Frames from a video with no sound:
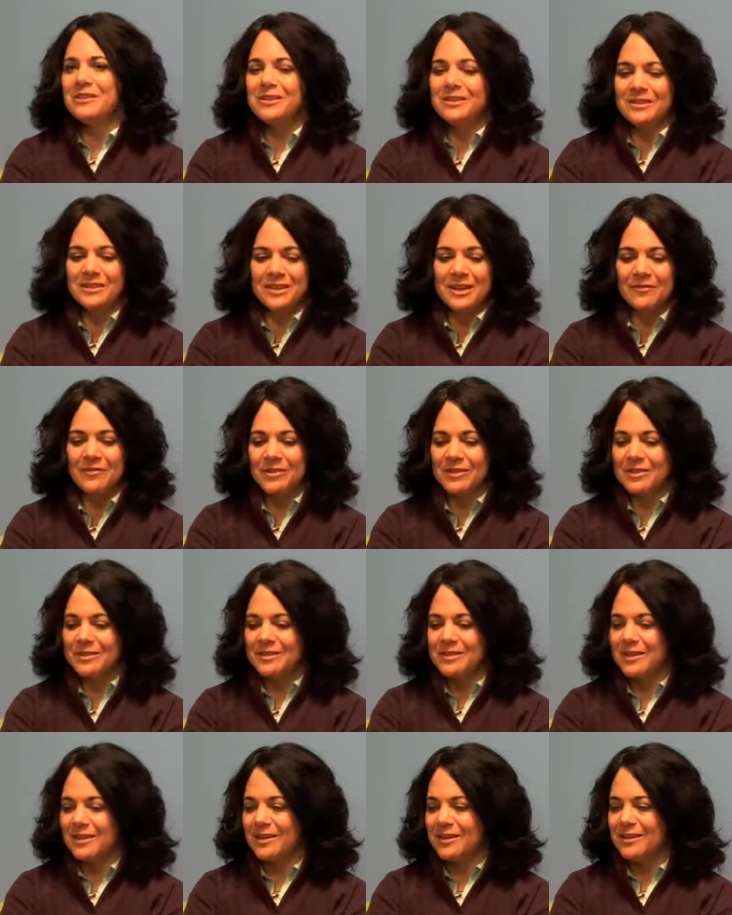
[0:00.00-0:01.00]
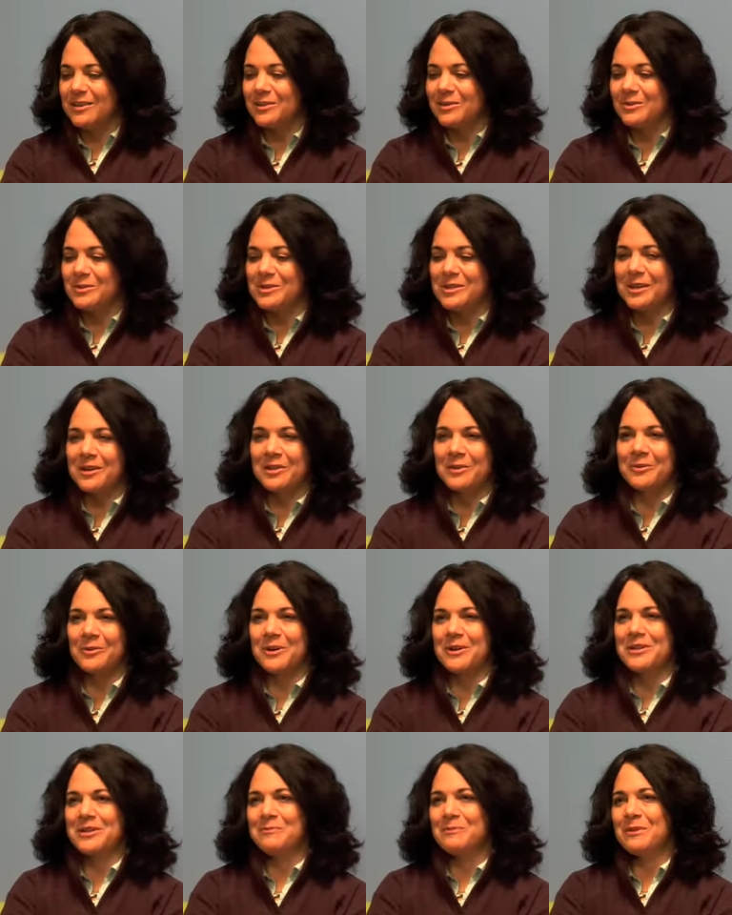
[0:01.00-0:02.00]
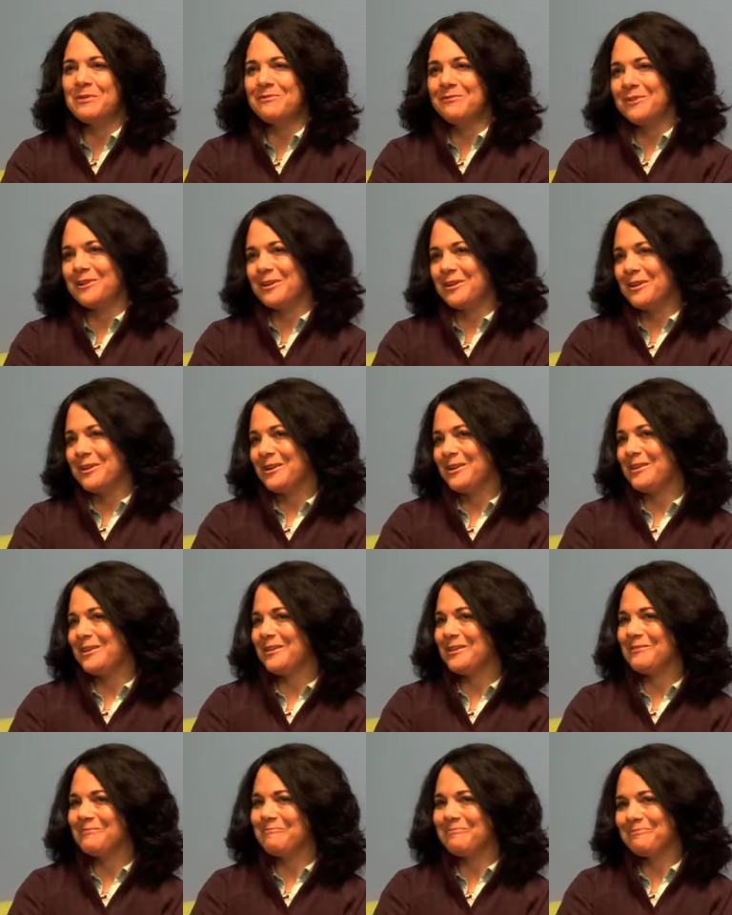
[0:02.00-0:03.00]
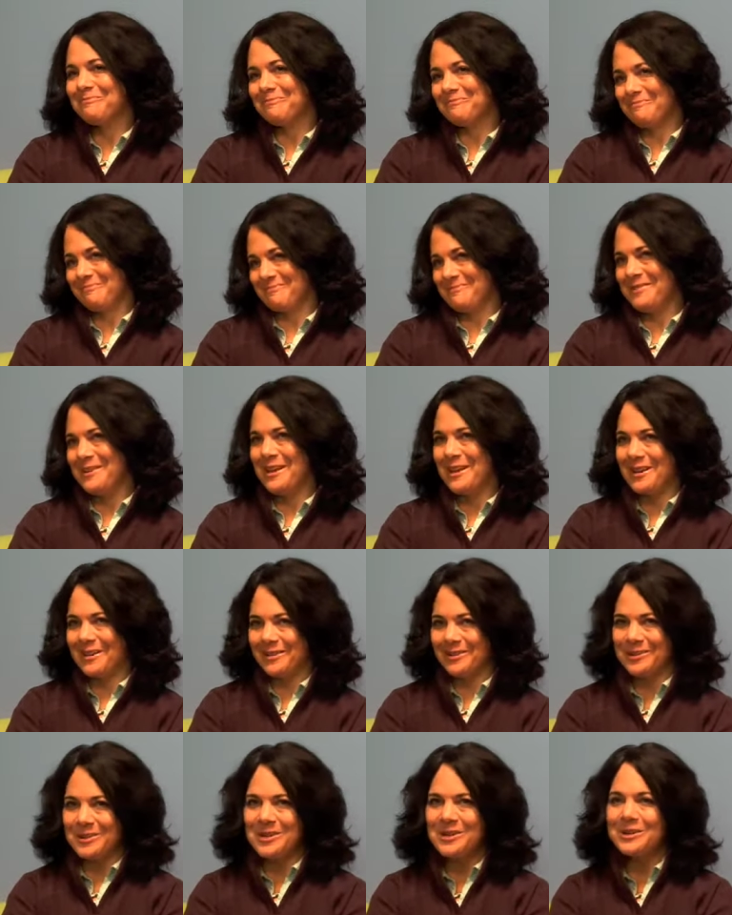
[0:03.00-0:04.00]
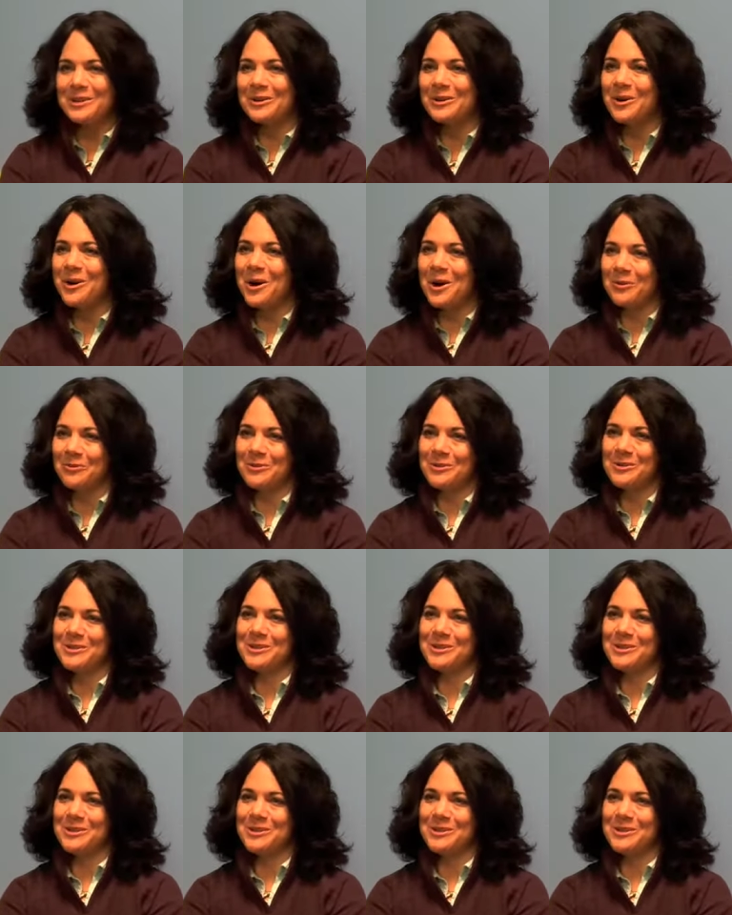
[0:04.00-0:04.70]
it's given this kid who's otherwise been very gangly and awkward